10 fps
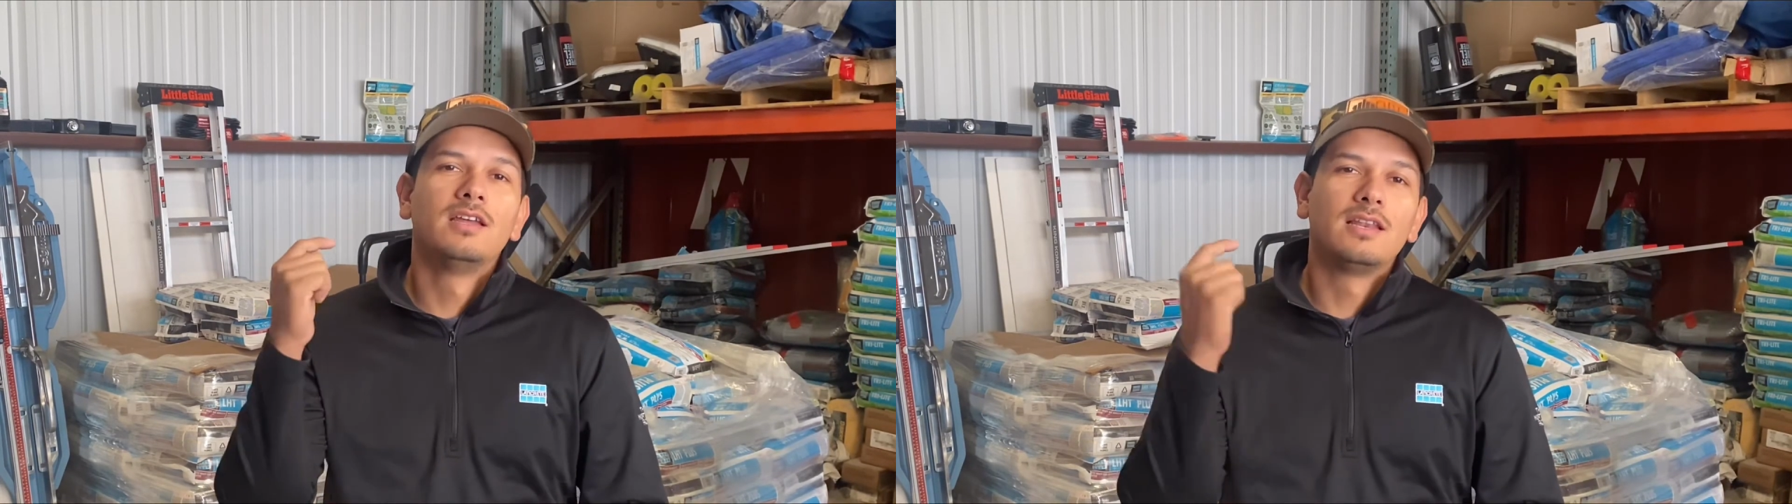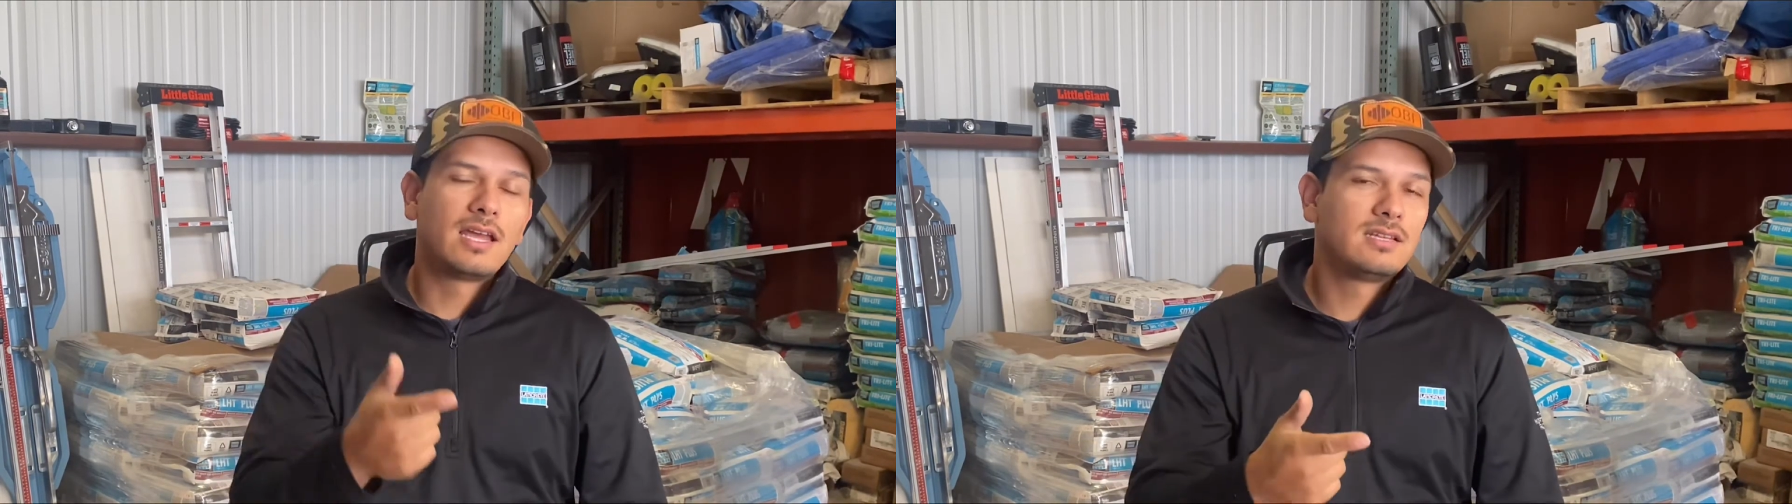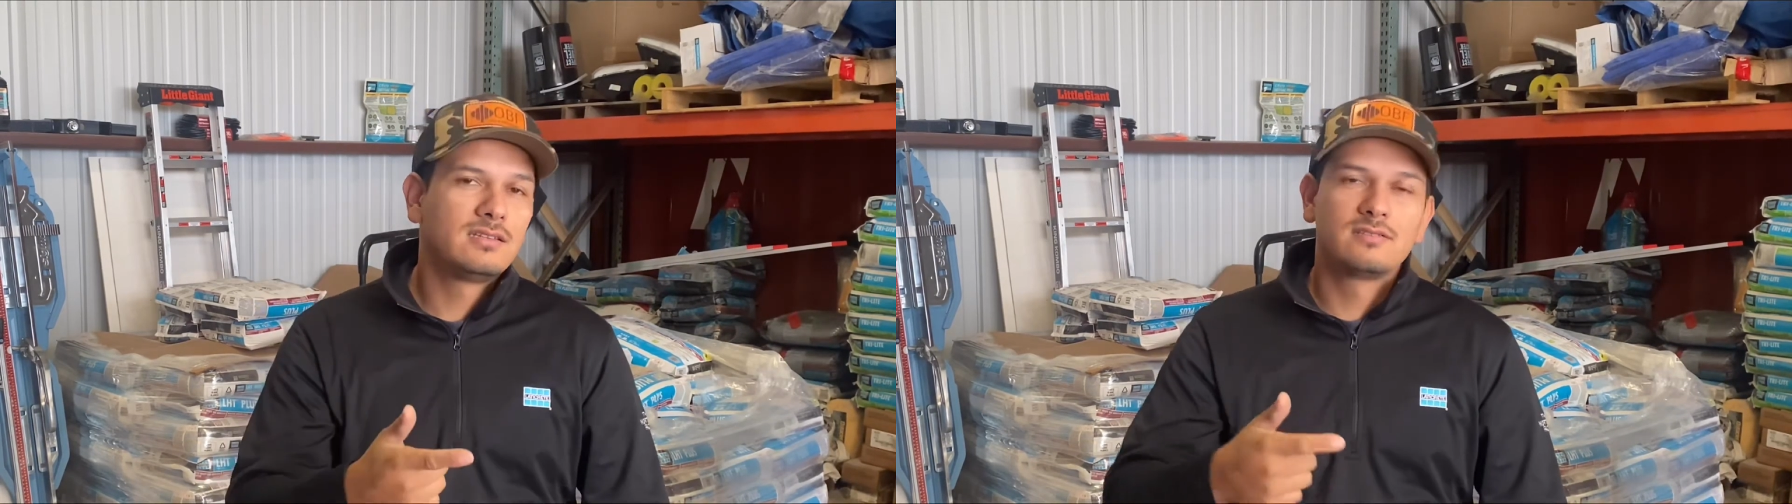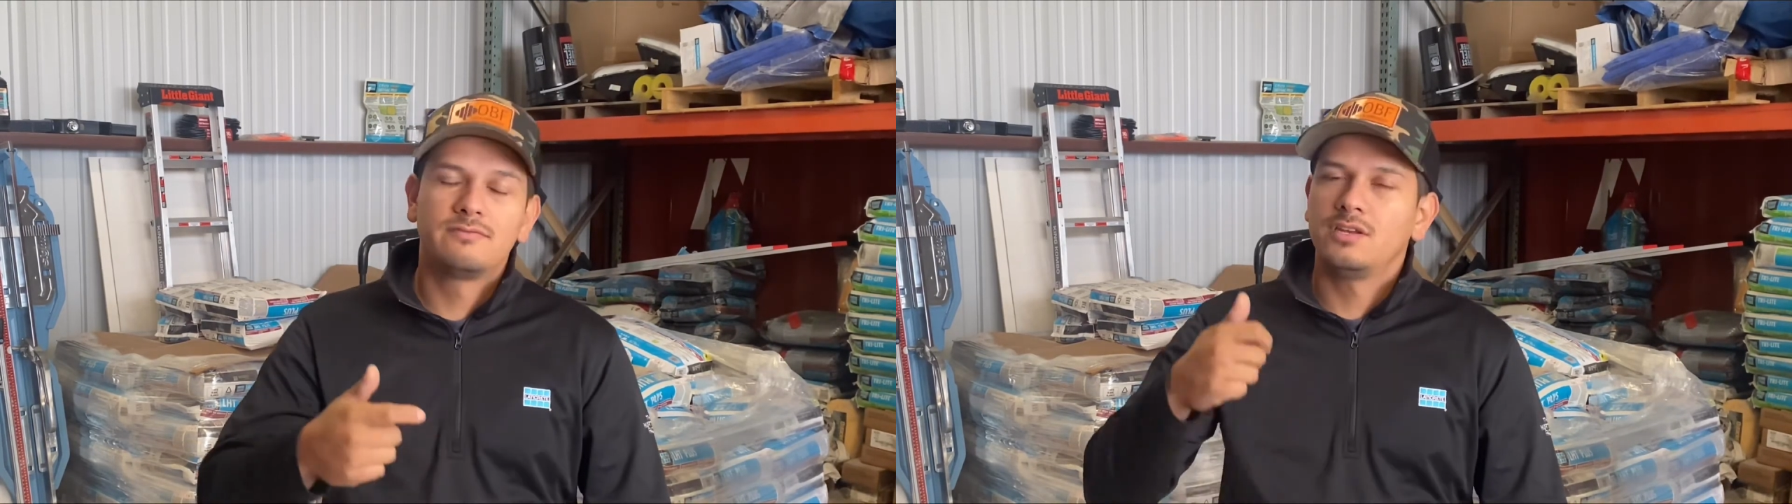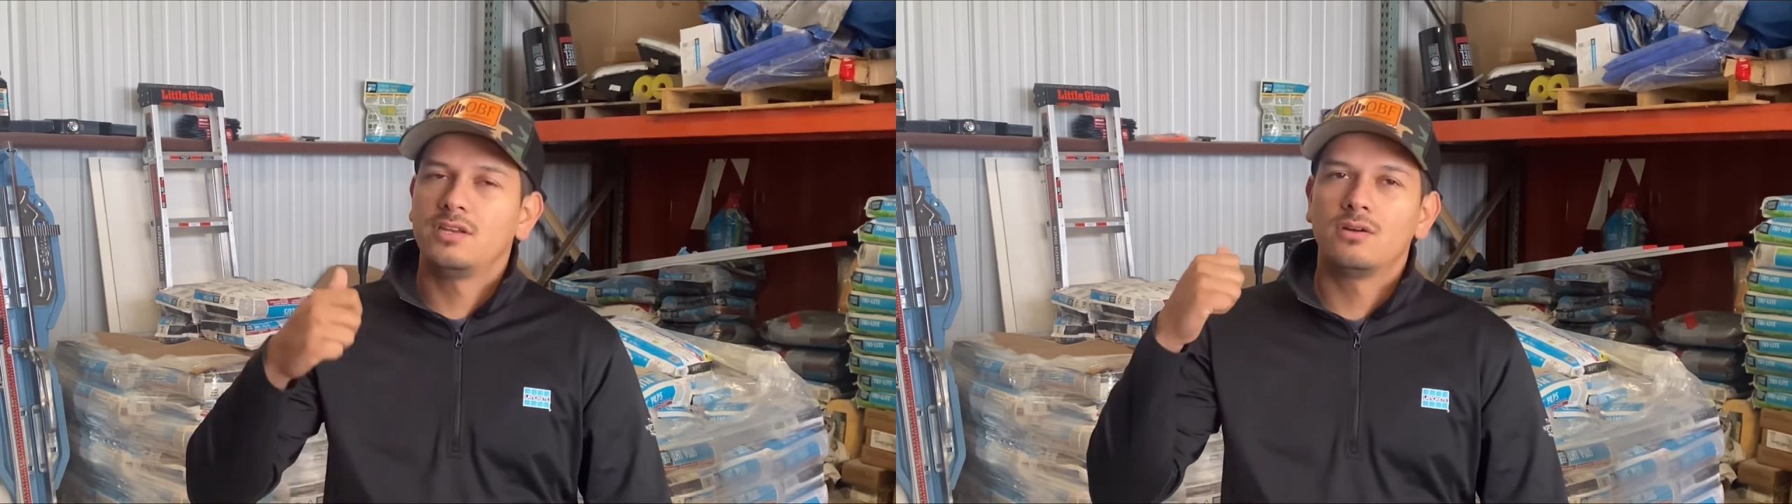like this
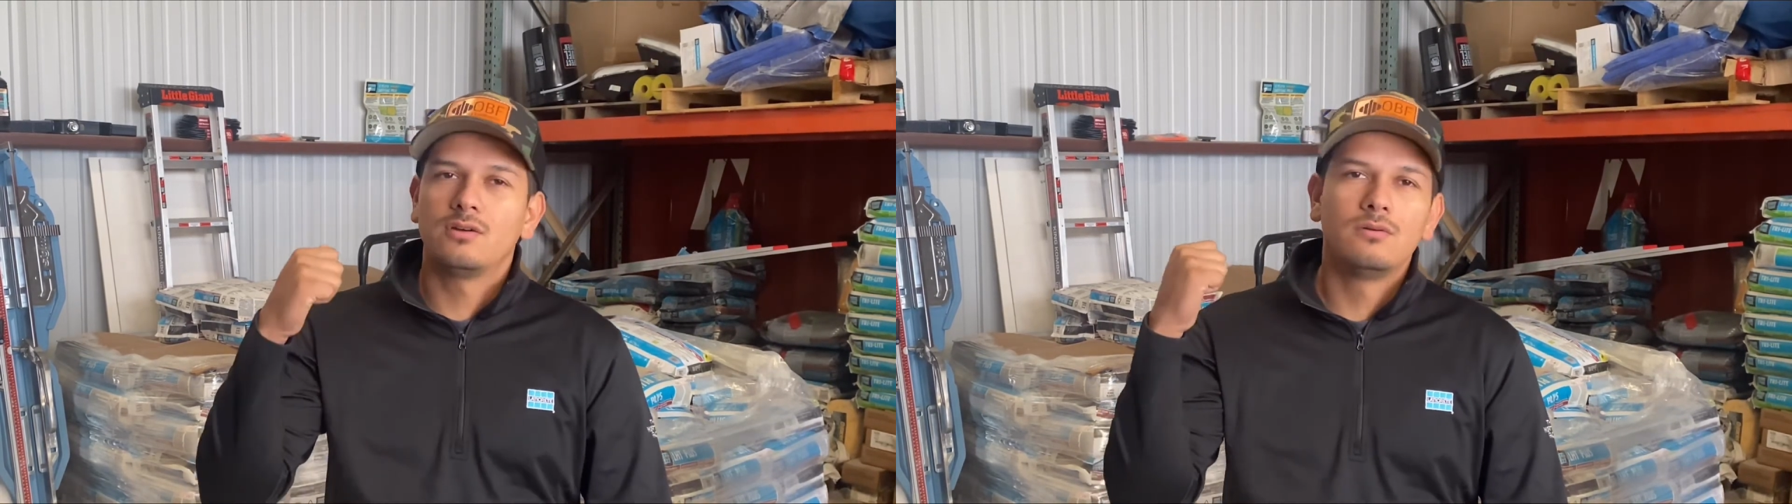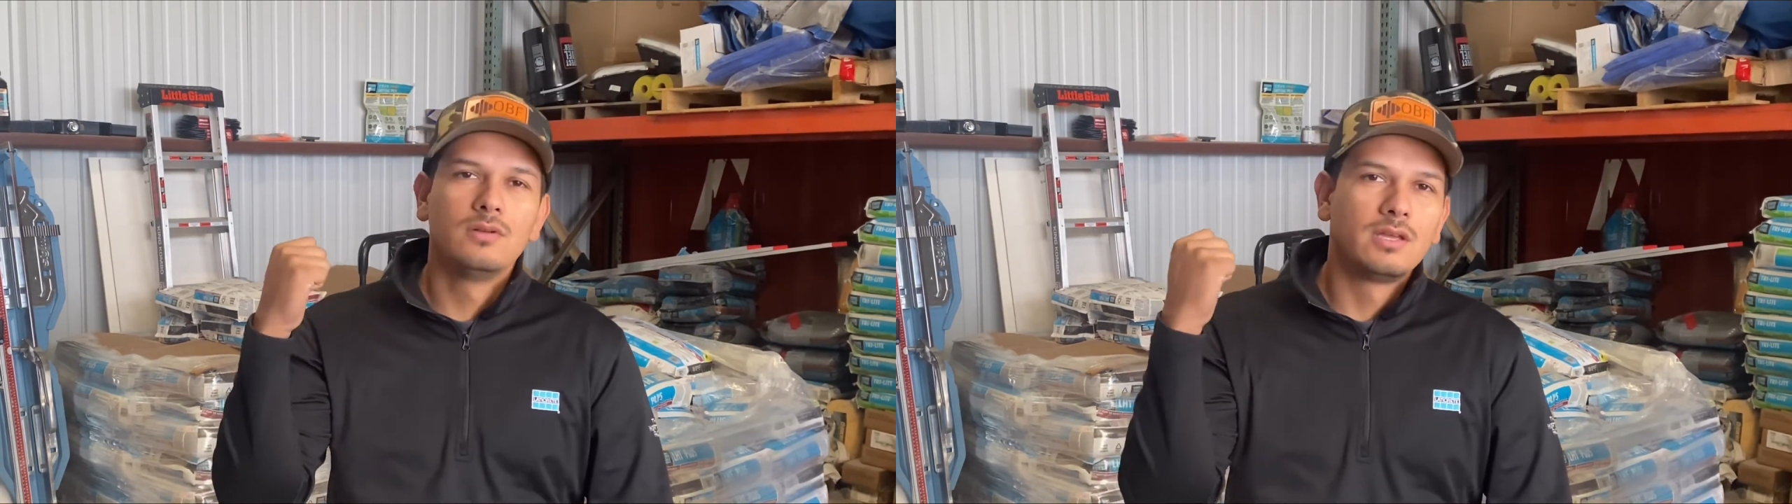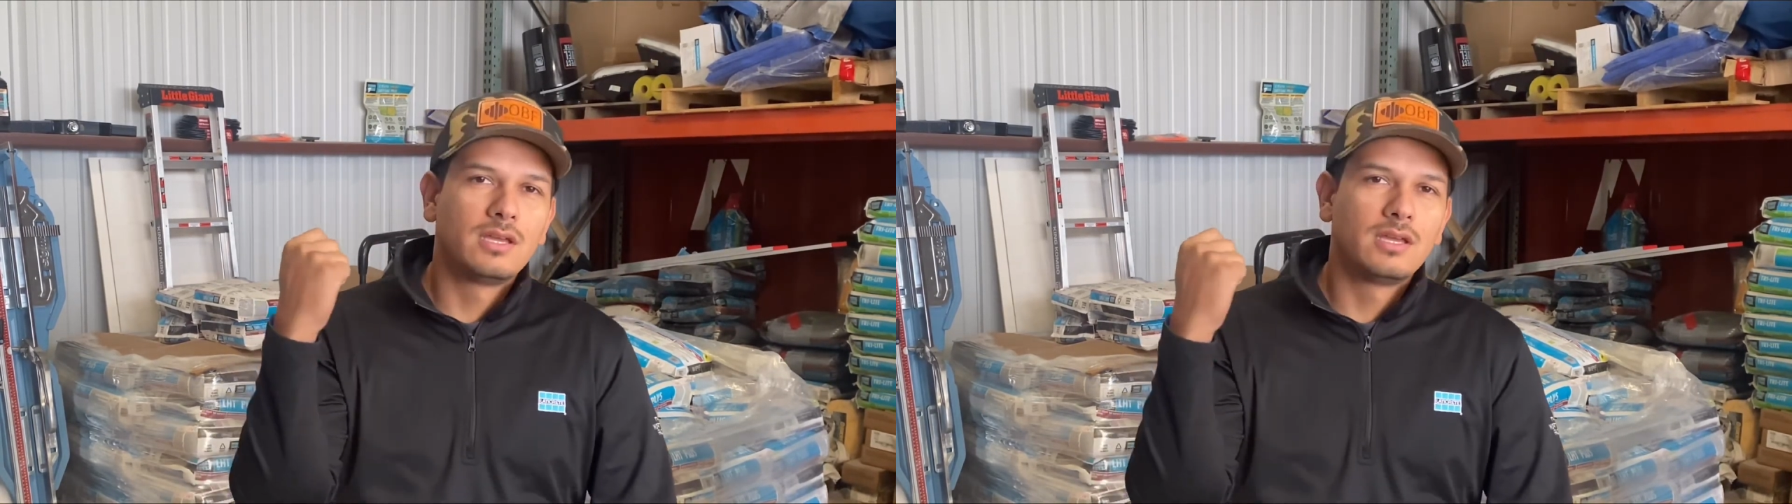video,